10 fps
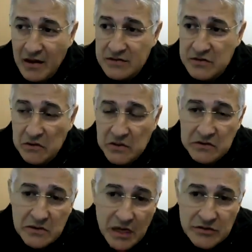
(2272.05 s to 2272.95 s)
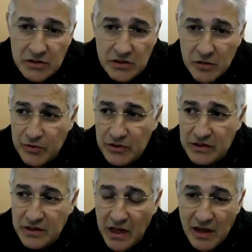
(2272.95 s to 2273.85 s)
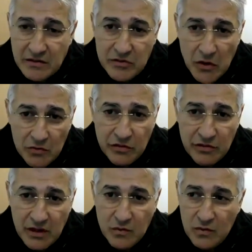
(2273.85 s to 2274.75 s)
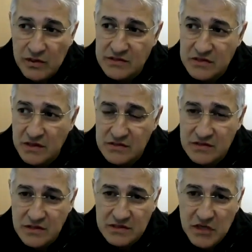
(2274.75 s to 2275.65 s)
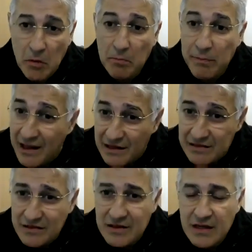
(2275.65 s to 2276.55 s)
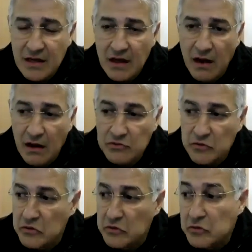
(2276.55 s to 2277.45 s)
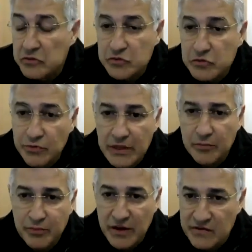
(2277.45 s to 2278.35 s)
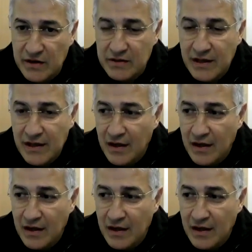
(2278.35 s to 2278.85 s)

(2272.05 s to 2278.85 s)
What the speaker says: So the international community, I don't think is compelled to bring a president.